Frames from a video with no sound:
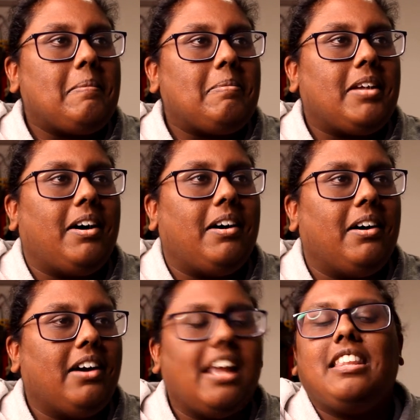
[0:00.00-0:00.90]

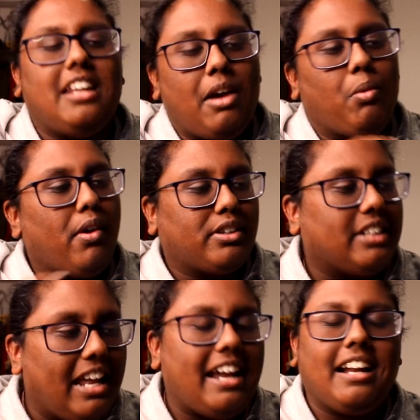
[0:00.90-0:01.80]
oh, and then I worked
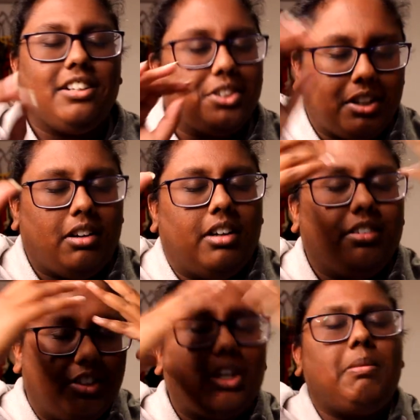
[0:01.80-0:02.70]
late and just, oh,
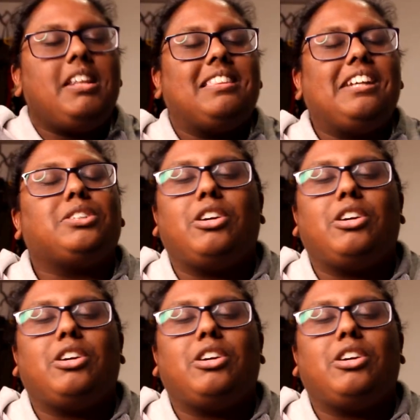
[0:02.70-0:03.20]
so many things.